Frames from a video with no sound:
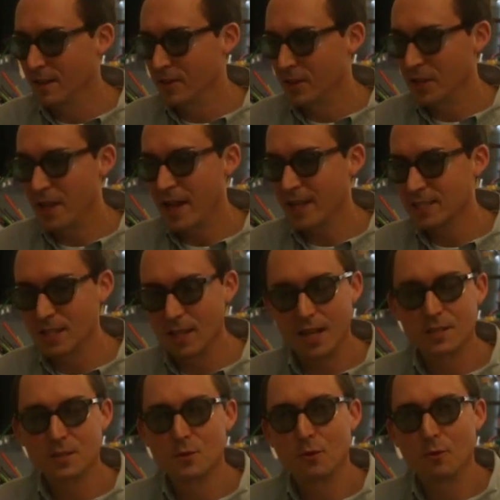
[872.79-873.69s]
The next
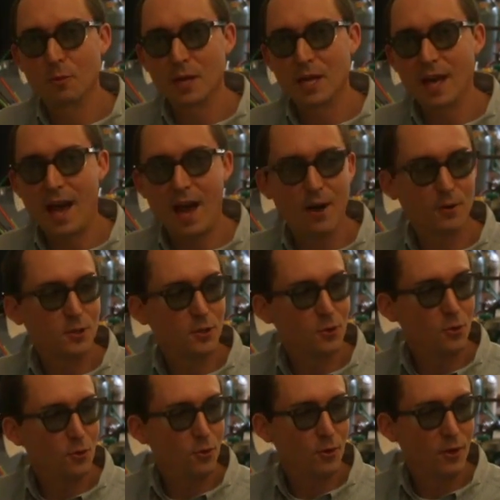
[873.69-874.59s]
lesson will be how
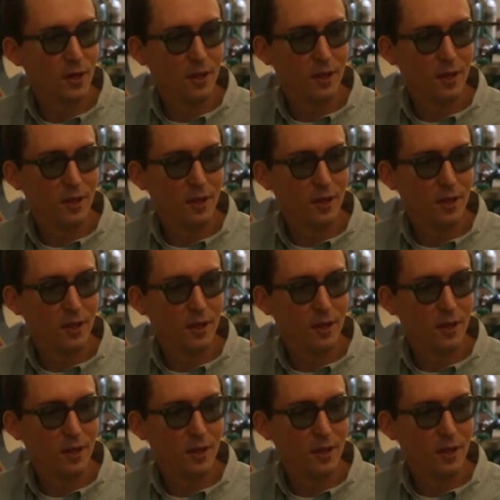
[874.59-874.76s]
to